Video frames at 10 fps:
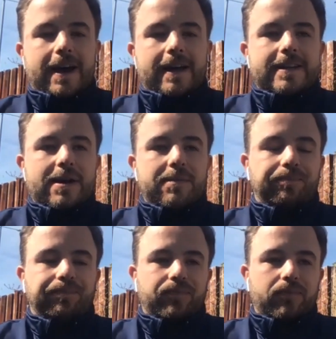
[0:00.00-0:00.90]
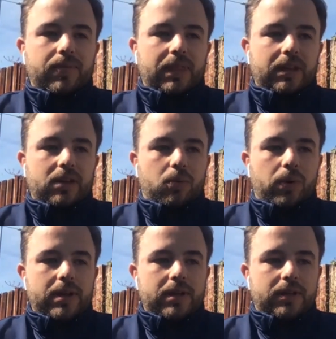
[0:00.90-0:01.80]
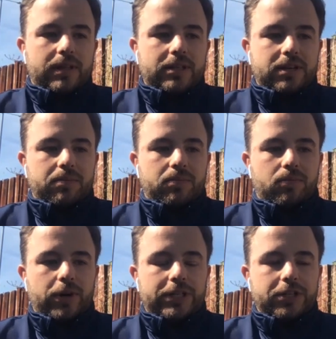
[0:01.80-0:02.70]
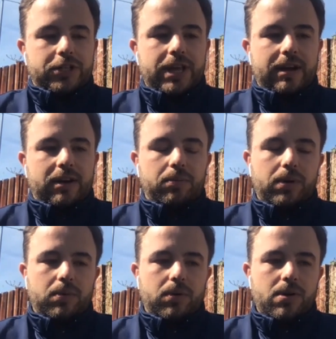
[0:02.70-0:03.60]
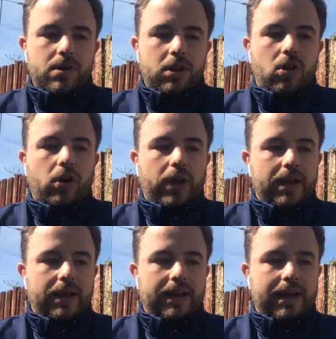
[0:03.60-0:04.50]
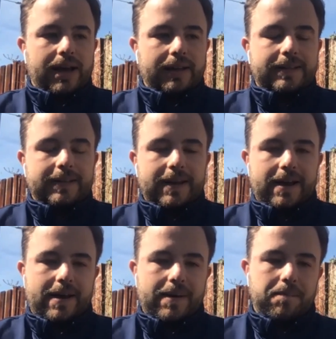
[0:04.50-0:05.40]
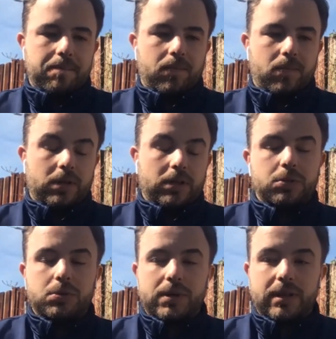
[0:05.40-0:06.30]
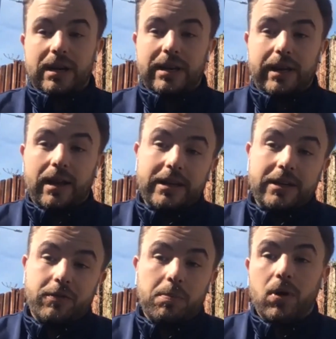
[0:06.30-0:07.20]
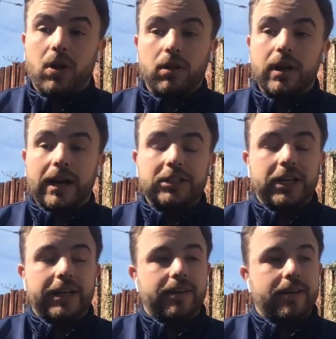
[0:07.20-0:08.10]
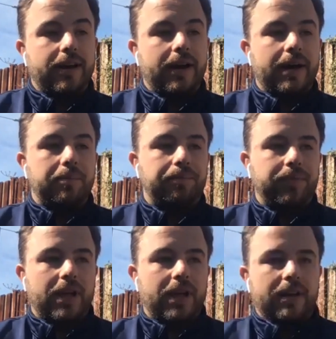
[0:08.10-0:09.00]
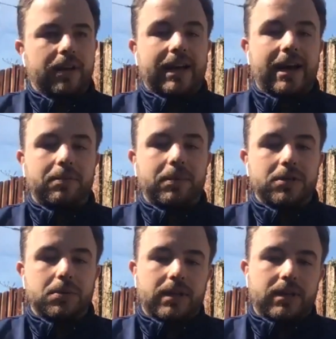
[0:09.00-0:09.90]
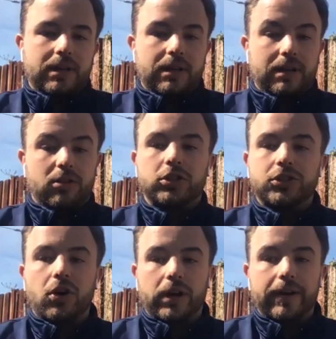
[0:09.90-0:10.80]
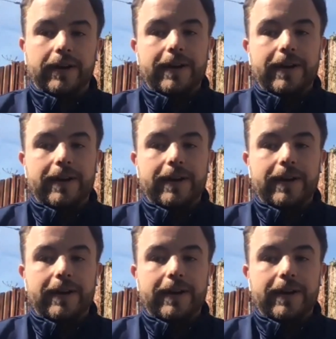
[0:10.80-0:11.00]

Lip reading: And we did some research there, and we were looking at, this was with elite football, actually, in academies within soccer.